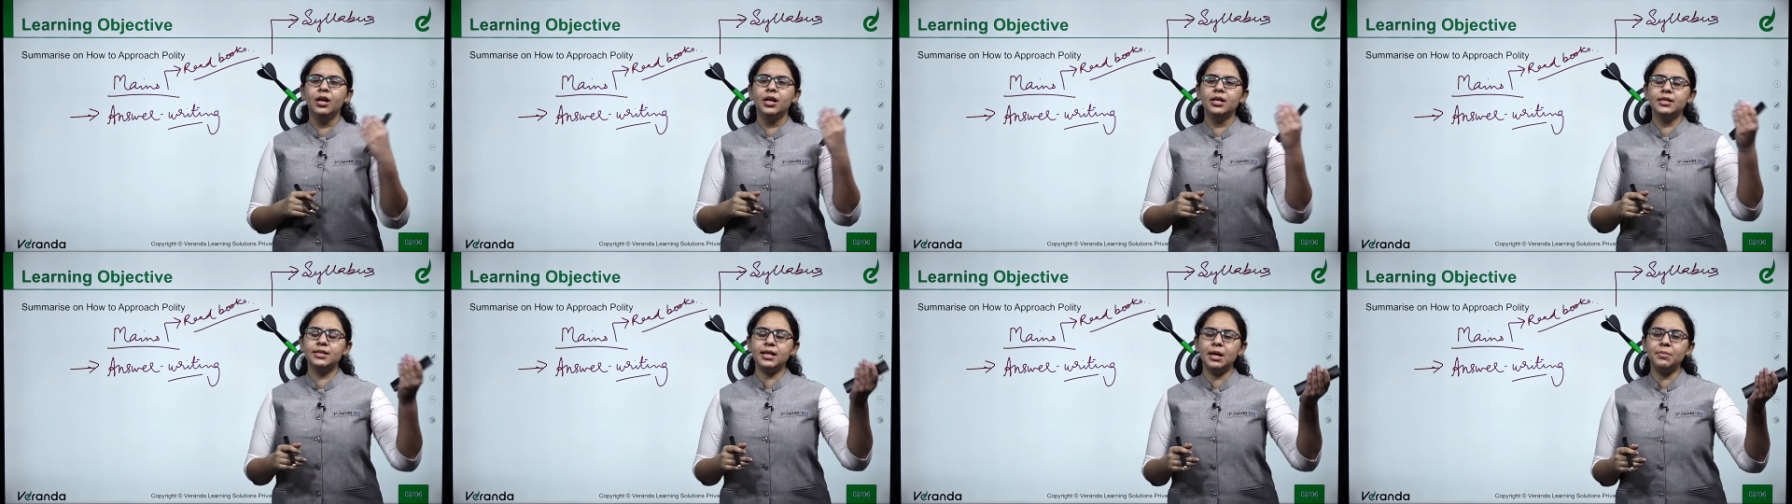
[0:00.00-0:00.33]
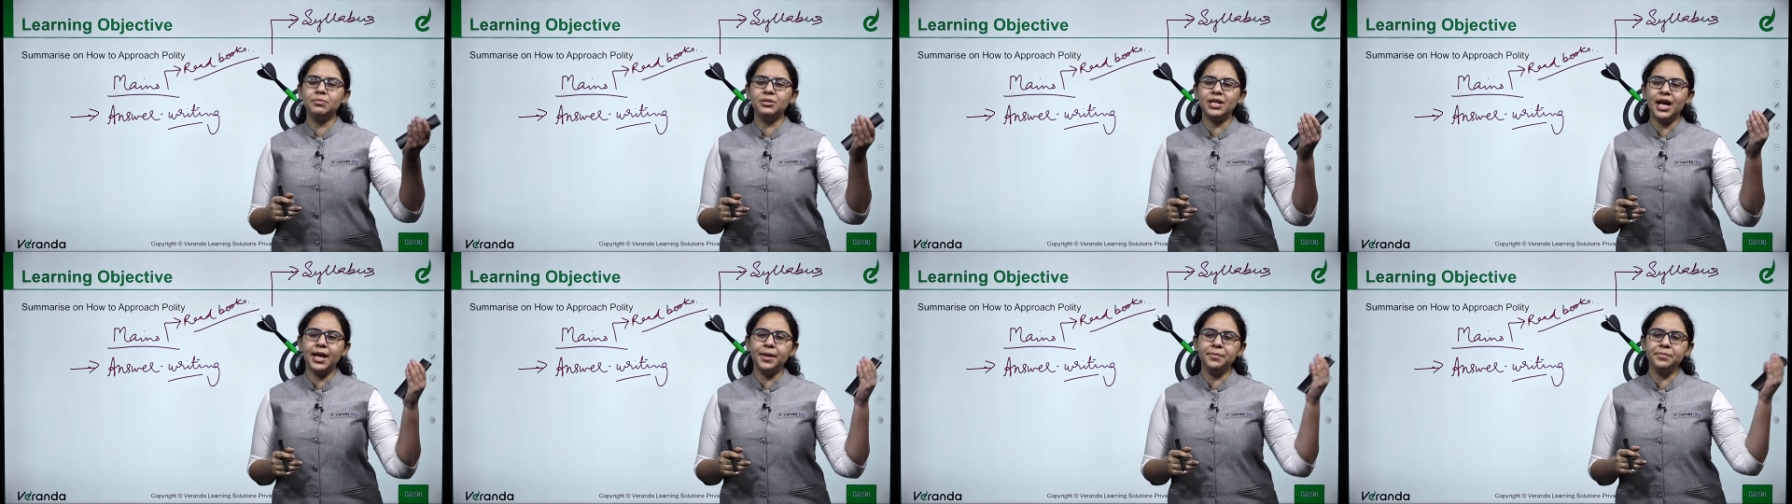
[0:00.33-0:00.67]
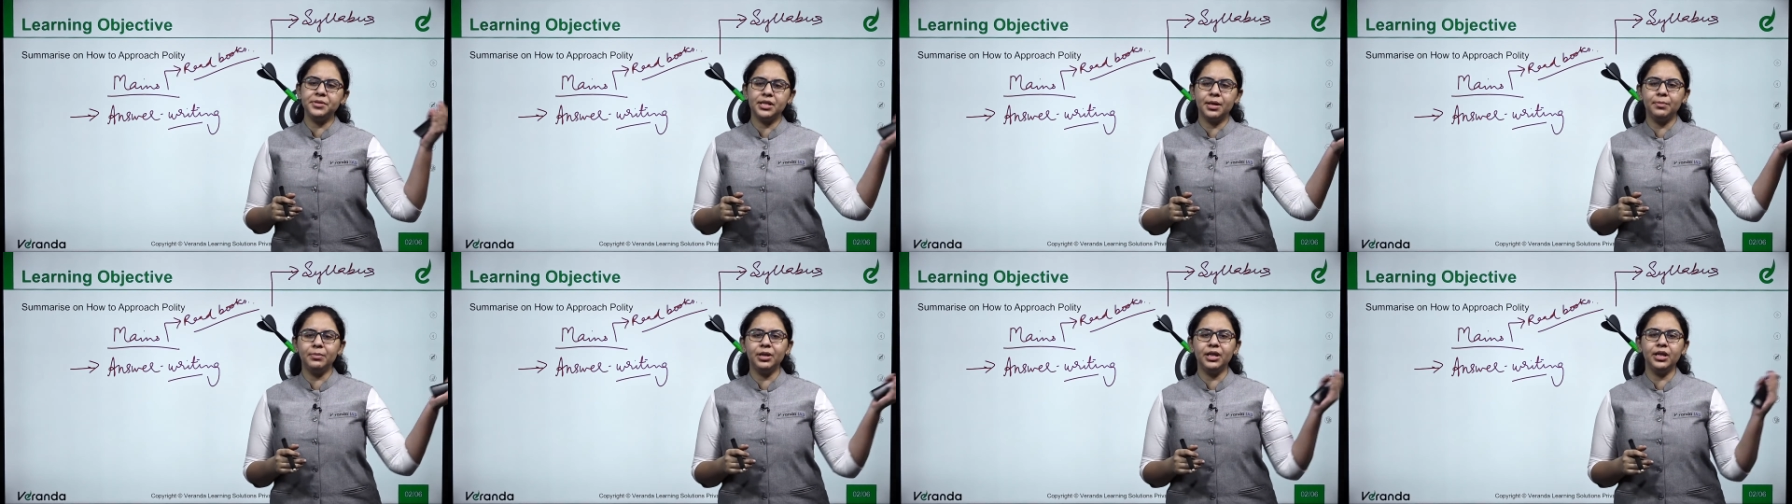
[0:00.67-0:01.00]
Sometimes,
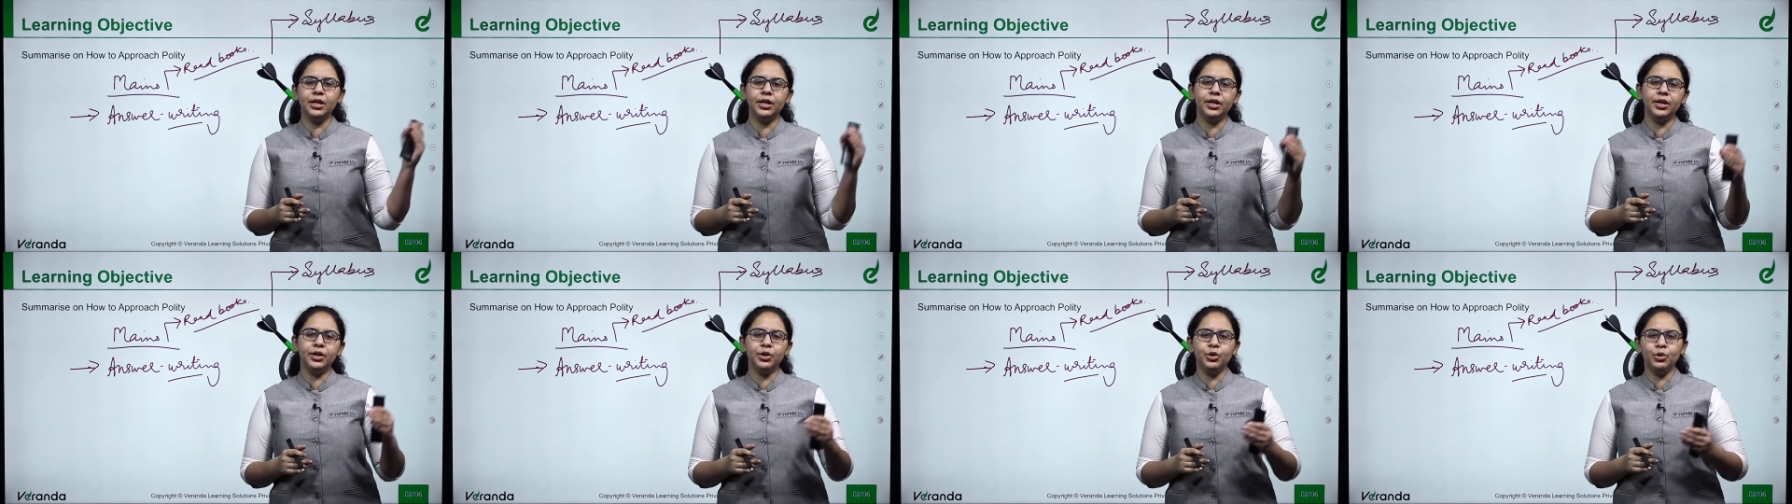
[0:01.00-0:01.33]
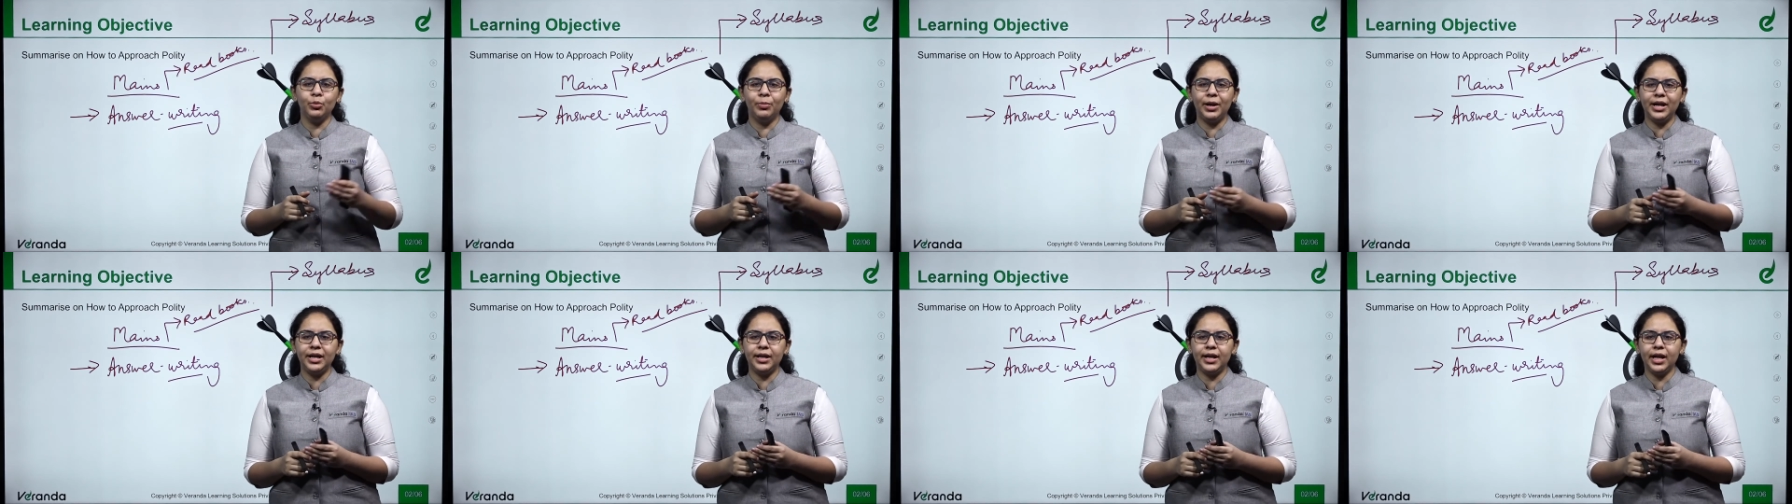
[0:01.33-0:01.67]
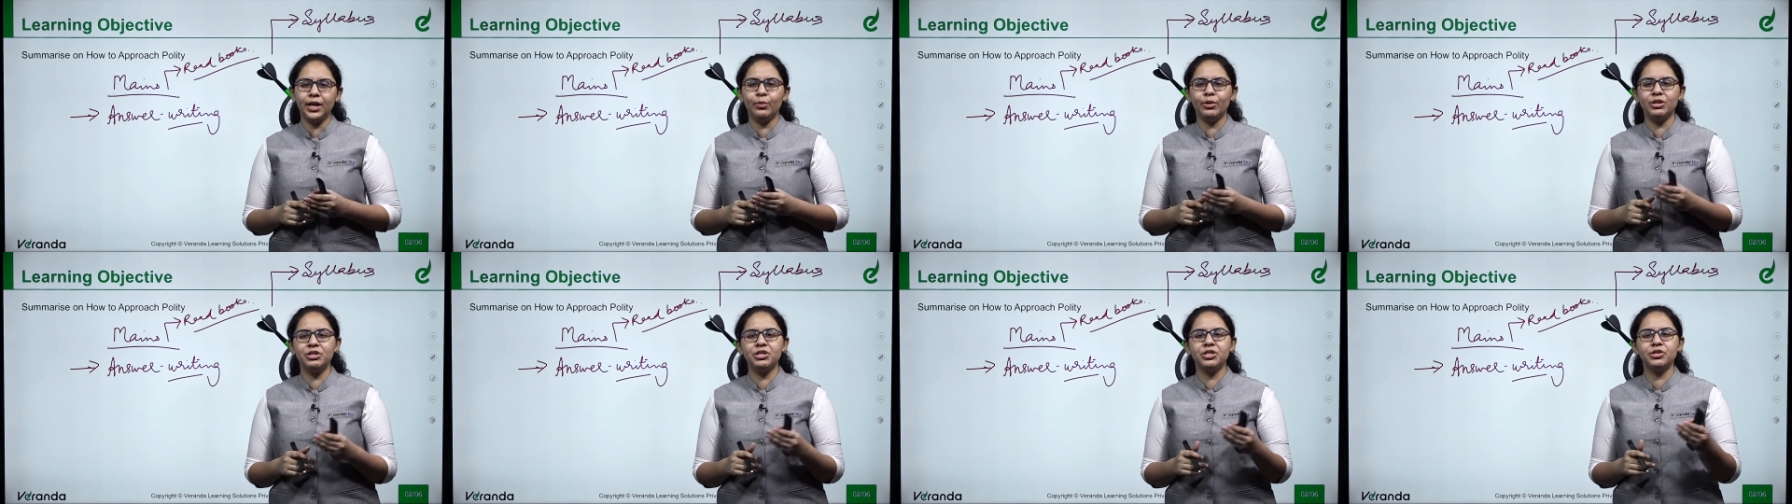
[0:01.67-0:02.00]
some year, you might get
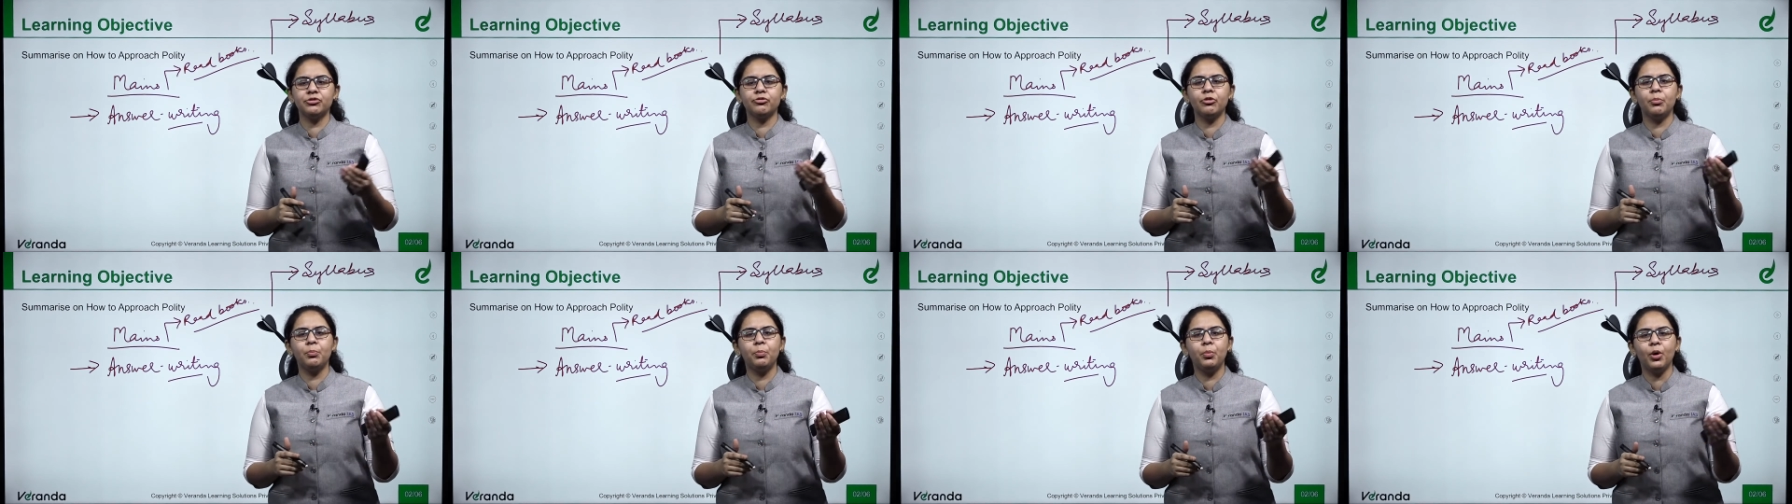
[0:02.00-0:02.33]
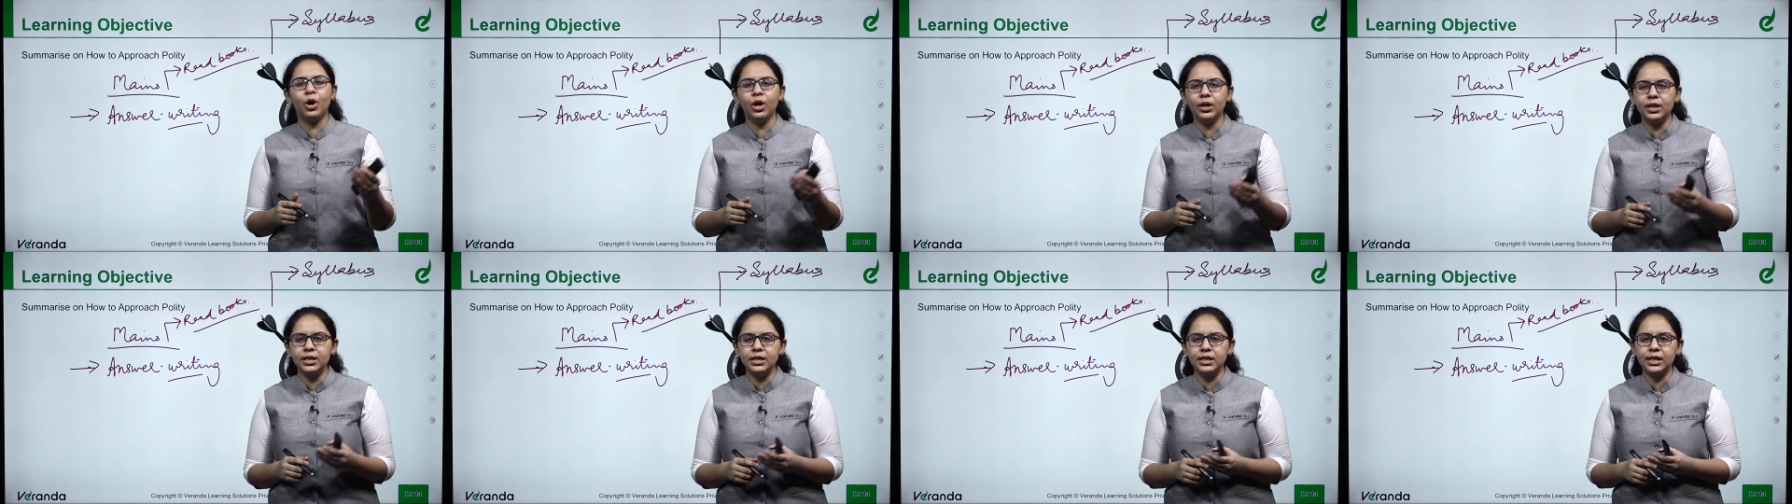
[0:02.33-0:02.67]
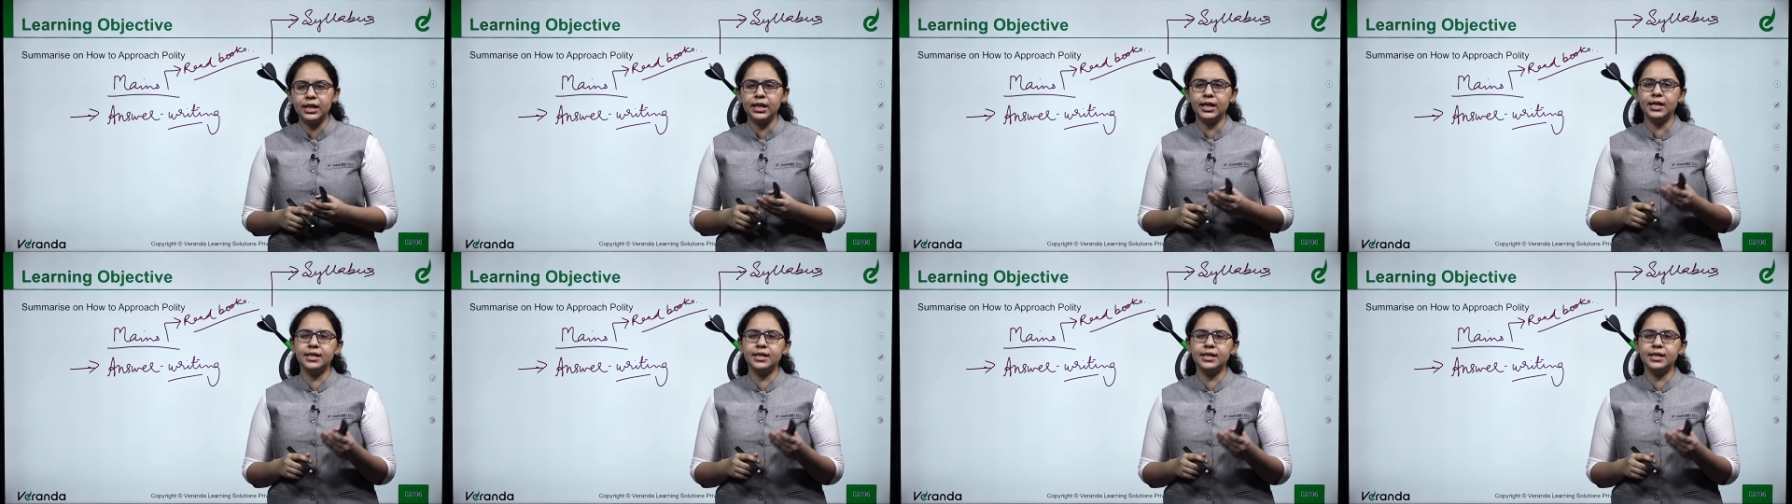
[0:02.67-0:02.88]
questions from polity.